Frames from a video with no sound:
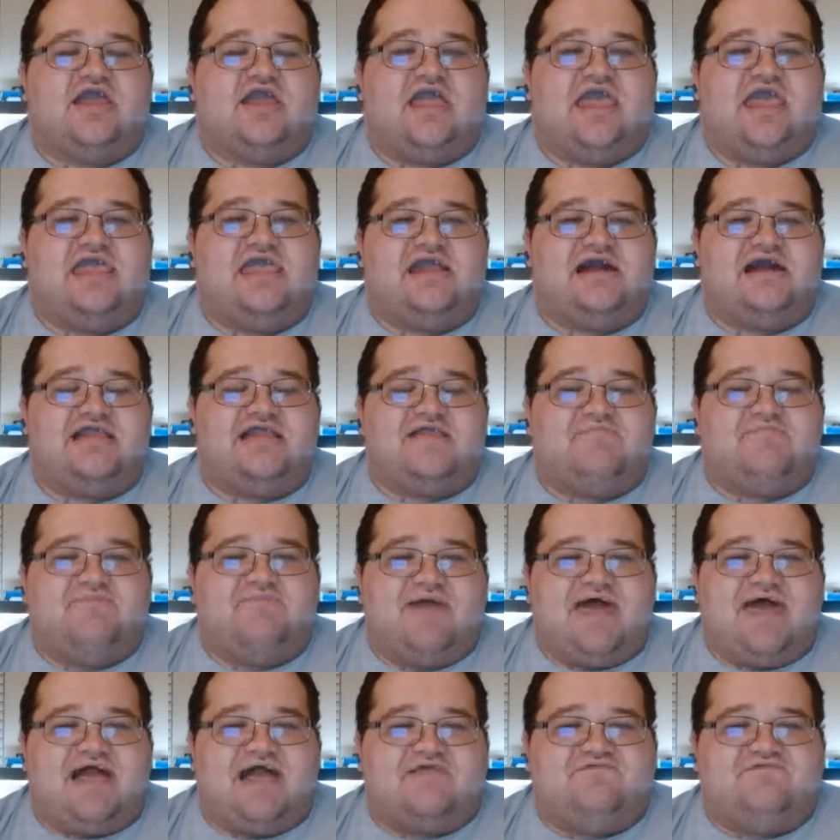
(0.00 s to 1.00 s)
hang on the
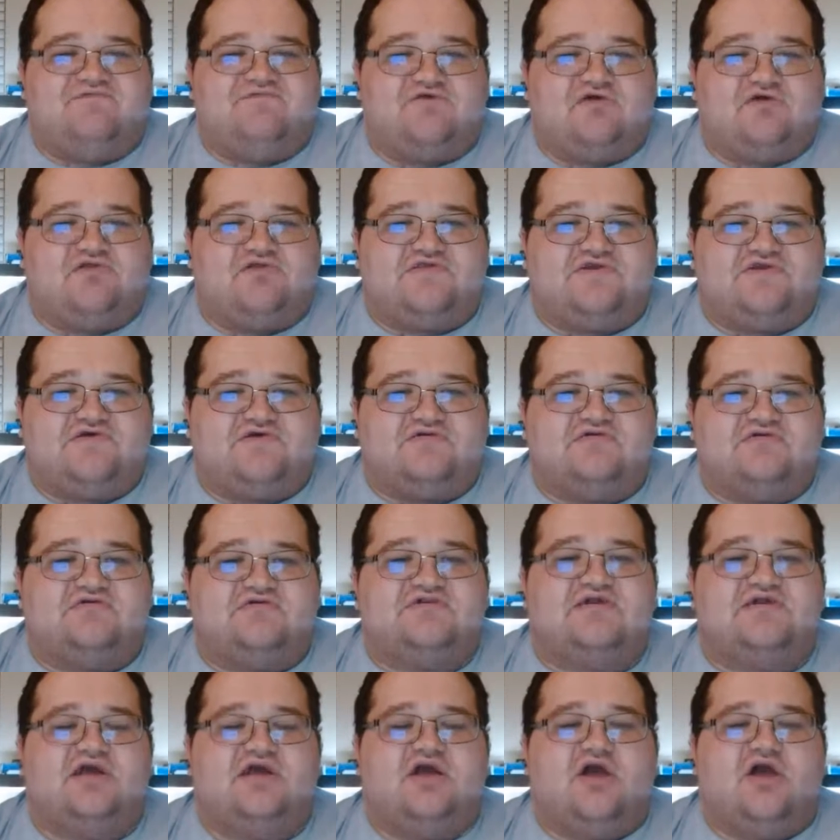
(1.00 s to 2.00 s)
back filters,
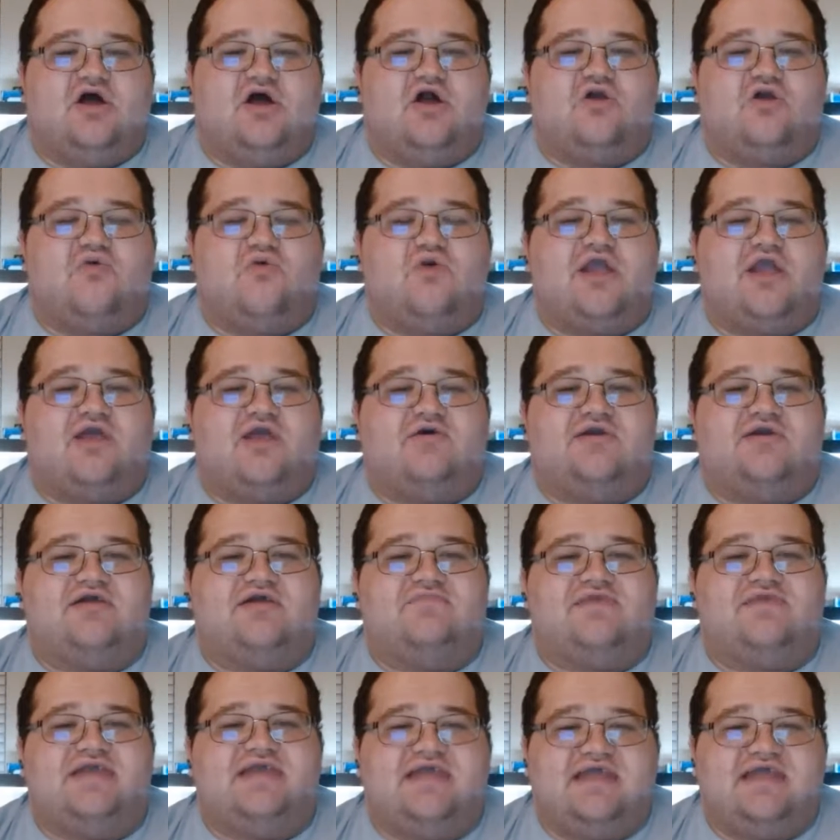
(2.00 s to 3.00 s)

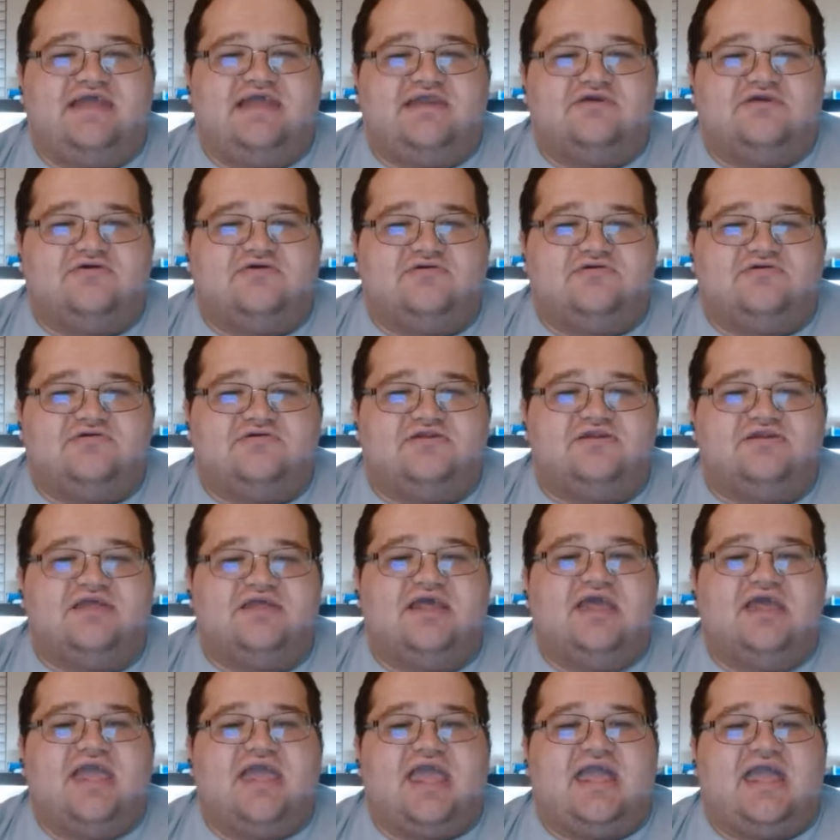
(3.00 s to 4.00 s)
aquarium heaters,
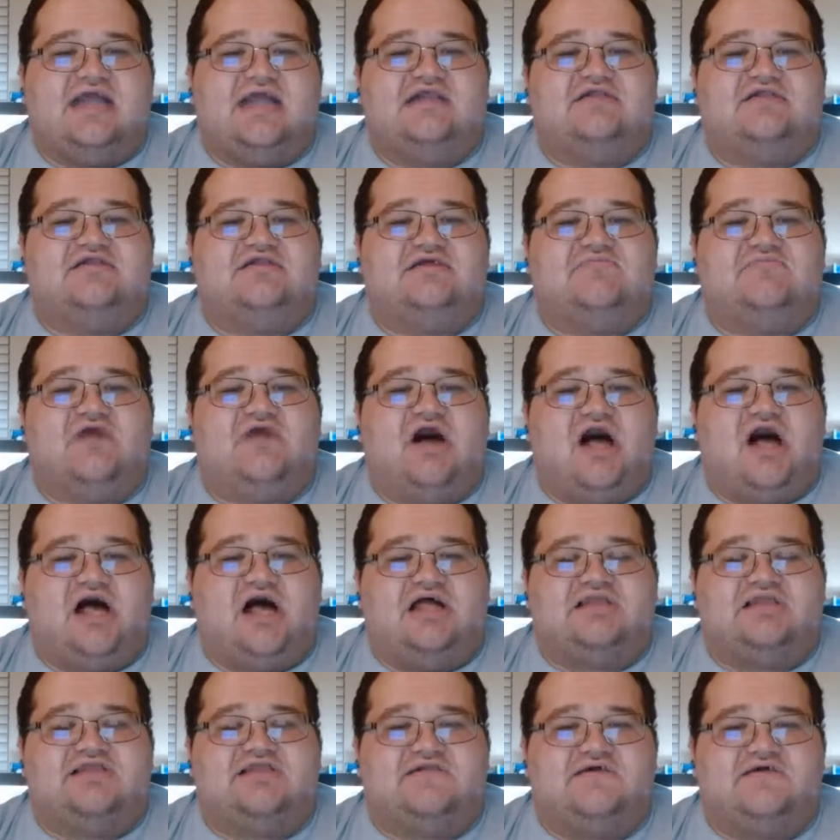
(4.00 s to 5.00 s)
and some
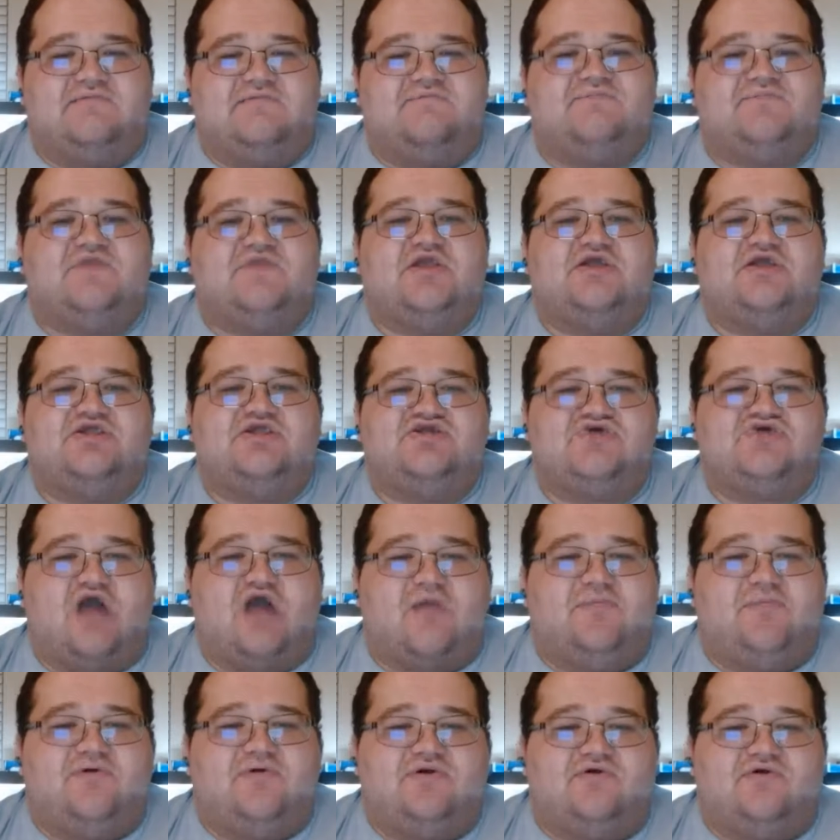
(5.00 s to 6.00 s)
awesome
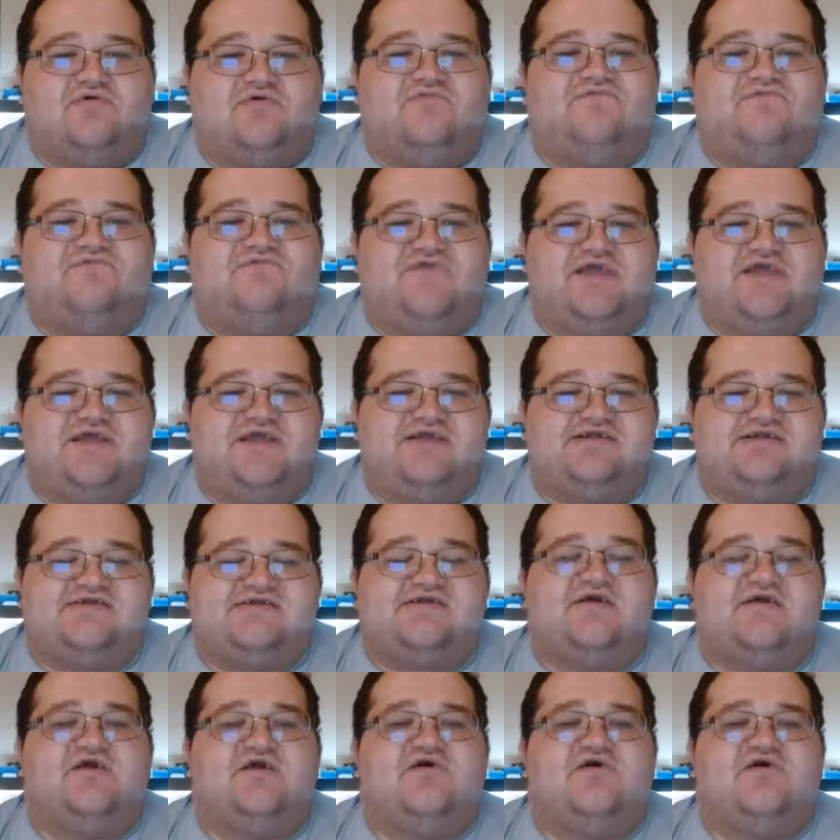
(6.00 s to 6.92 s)
tropical fish